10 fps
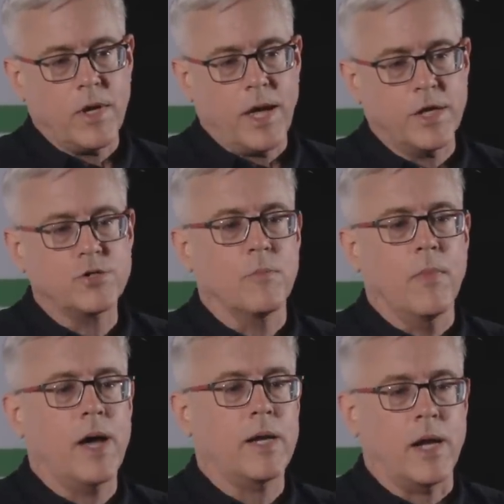
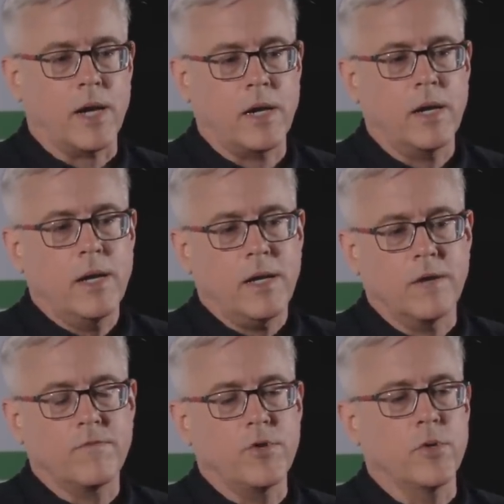hegemonic
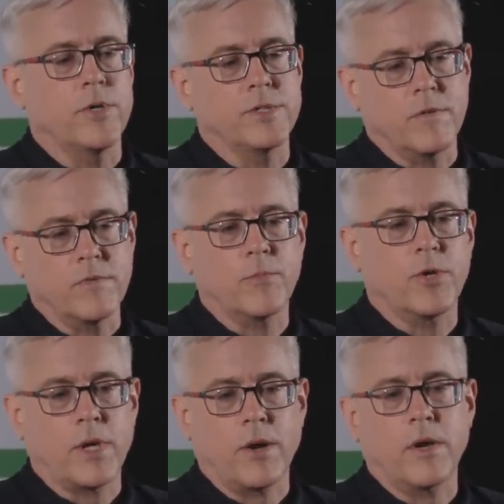influence of
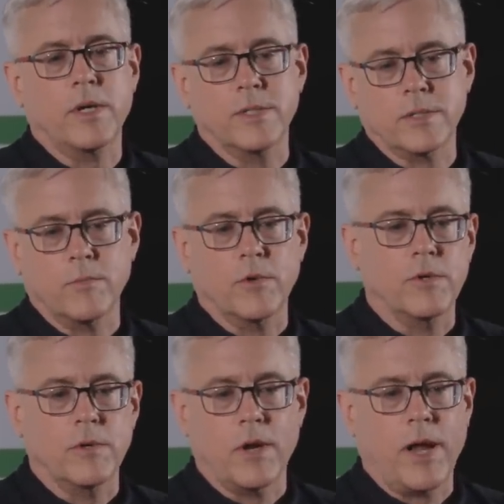libertarianism
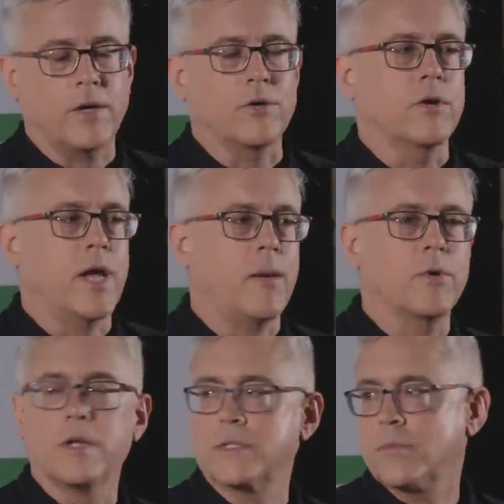or
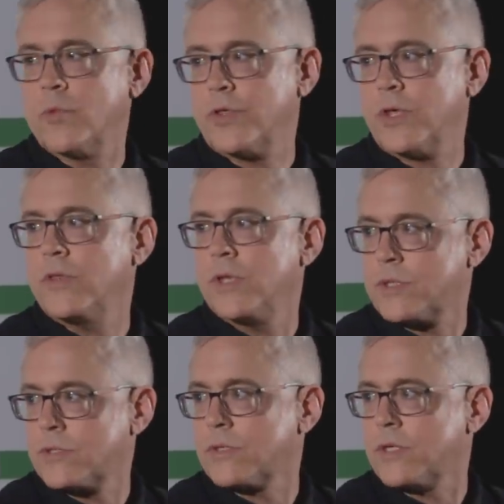anarcho-capitalism within
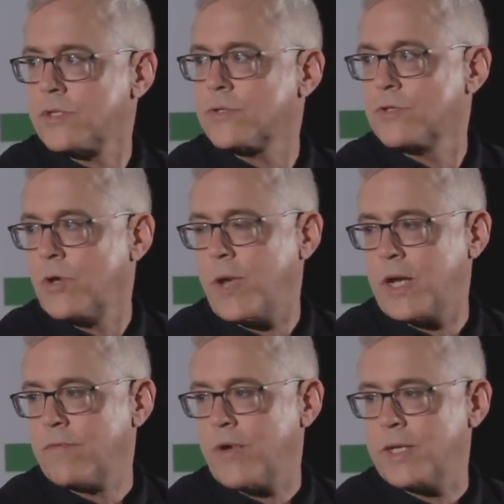this
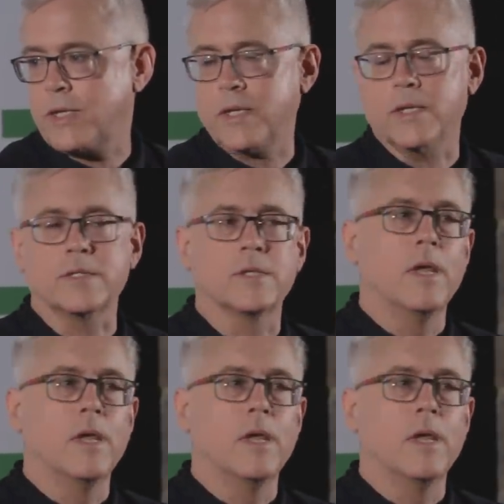domain of ideas.